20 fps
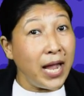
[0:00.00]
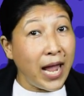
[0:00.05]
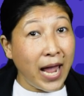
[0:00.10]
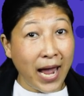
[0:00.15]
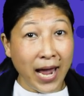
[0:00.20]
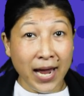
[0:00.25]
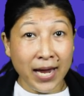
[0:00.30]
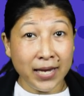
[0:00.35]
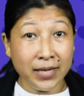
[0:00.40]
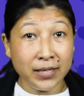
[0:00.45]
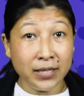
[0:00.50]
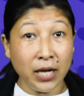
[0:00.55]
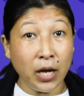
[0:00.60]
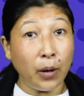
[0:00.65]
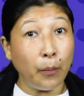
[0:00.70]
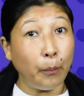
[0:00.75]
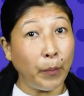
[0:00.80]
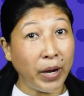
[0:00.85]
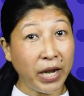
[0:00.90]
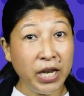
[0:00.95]
and
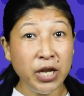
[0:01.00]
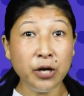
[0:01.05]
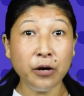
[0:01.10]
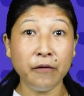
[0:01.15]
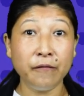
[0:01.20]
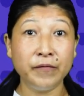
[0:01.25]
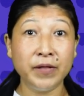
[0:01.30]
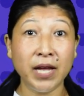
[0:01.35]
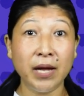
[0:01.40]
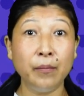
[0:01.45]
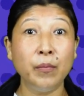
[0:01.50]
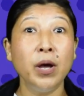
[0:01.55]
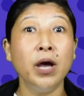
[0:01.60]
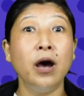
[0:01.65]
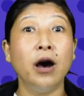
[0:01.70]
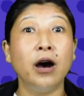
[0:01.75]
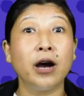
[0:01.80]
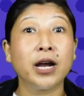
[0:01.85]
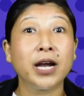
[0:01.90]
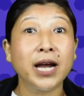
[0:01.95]
many of them
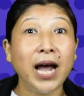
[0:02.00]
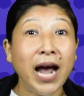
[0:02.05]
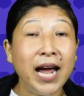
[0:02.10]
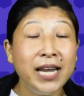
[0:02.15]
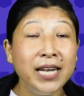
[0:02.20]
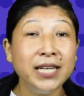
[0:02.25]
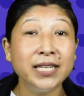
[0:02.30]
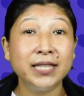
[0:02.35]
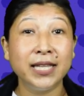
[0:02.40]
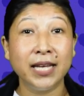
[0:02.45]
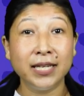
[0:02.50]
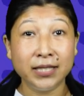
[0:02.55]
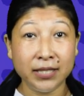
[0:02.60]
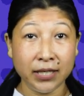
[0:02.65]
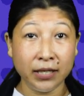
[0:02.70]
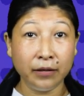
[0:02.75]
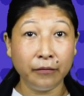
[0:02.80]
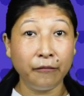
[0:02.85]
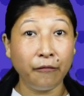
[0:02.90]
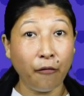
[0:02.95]
a
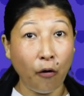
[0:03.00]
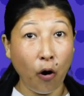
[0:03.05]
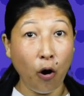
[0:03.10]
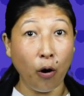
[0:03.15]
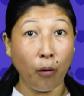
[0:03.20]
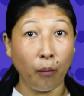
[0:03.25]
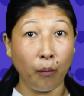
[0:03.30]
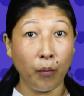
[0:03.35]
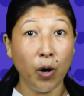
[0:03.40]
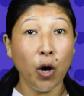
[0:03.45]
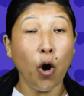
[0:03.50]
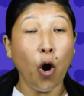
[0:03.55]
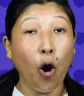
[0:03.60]
kinesthetic form